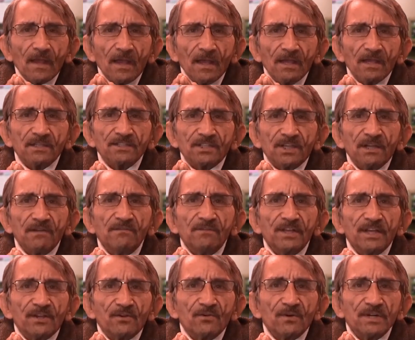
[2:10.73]
has
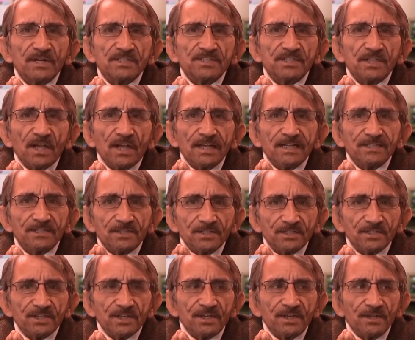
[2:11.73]
heavily criticized the
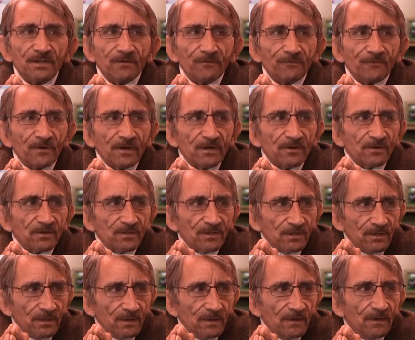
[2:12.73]
city of
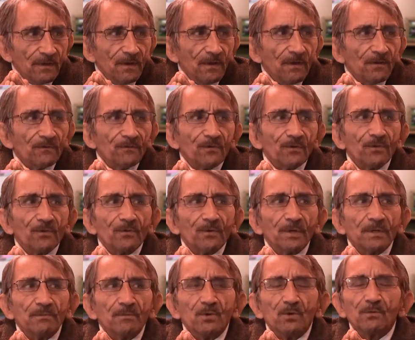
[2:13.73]
Fredericton for the
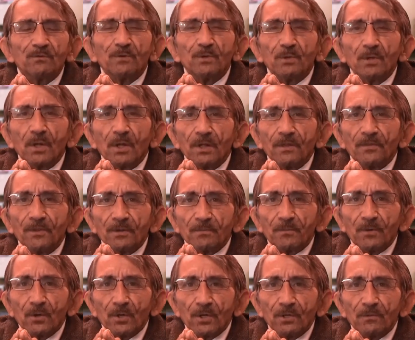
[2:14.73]
removal of the
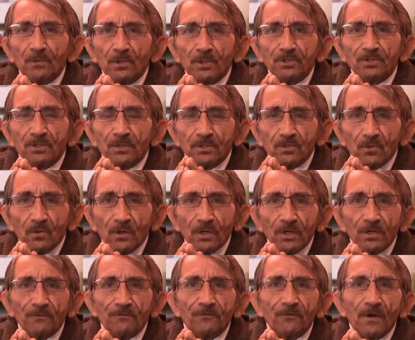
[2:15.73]
portable
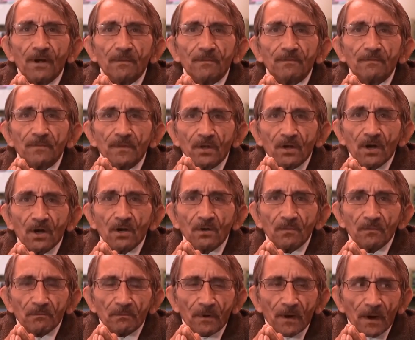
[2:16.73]
toilet from
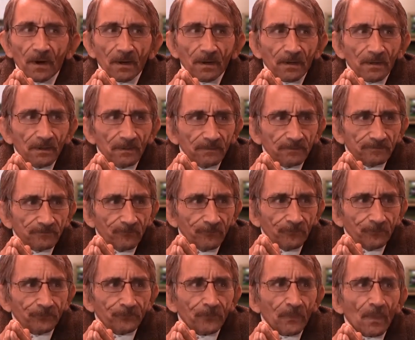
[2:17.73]
Carleton Park.
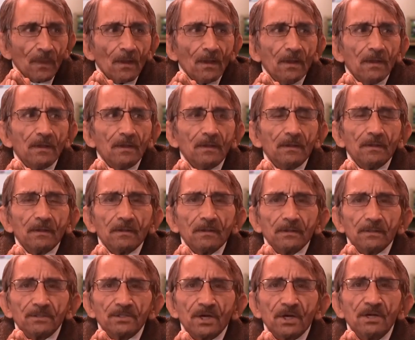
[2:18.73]

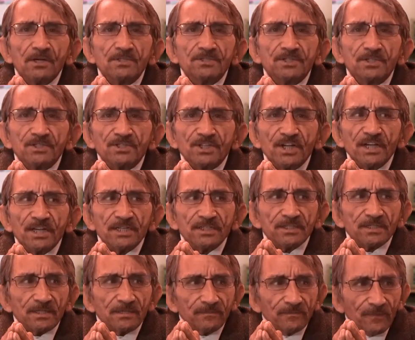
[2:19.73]
Charles
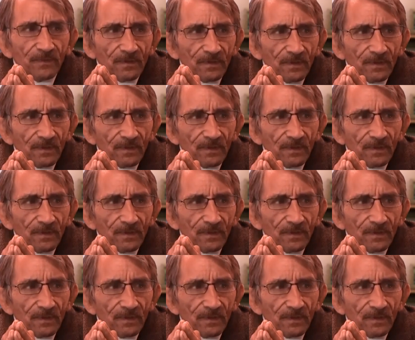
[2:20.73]
suggests